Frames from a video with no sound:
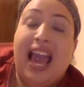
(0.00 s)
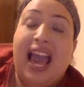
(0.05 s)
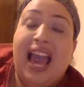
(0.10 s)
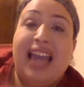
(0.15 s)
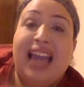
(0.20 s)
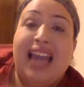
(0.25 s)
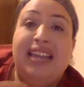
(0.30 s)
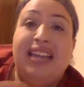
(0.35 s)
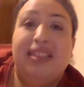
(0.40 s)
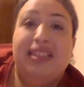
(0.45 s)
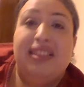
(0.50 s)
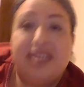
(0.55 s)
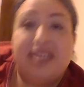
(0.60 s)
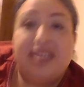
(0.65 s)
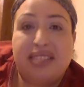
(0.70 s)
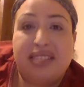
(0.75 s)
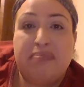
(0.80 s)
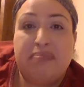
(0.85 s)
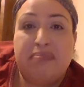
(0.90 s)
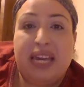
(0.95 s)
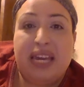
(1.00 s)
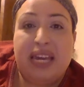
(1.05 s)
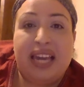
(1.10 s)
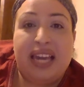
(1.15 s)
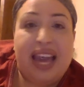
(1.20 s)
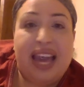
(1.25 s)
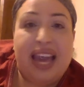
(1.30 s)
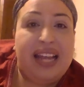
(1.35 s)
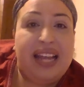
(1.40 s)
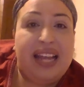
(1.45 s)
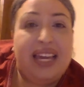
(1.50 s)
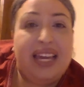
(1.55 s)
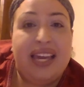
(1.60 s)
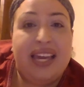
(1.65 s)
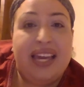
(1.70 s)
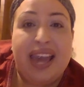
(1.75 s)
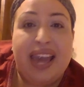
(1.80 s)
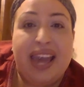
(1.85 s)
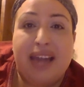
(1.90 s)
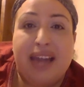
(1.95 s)
And he looks at me and he
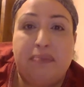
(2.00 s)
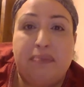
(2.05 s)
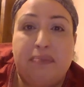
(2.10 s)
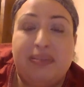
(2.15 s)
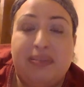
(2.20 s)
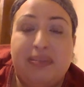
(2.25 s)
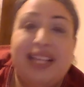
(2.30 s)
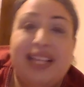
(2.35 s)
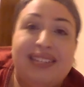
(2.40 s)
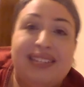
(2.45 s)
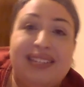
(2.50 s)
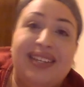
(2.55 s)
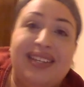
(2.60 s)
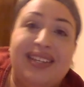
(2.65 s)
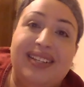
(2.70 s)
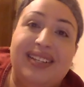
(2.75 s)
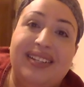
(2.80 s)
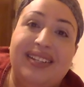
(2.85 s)
can't place it.